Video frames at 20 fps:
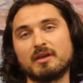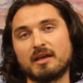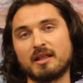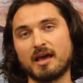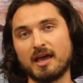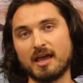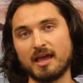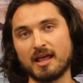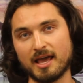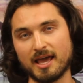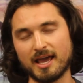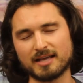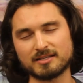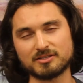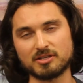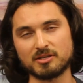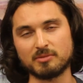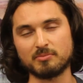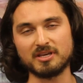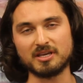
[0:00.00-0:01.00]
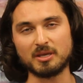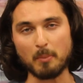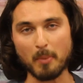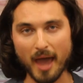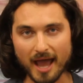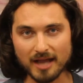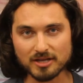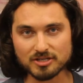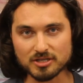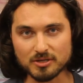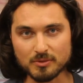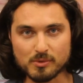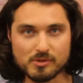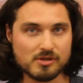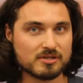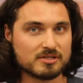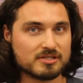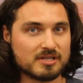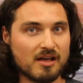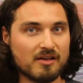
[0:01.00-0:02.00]
And I ask you to be compassionate with
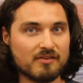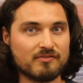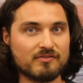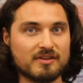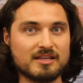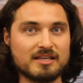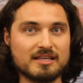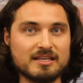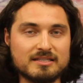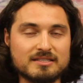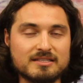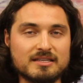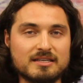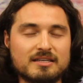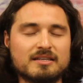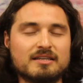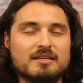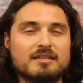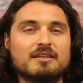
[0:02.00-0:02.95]
yourself and easy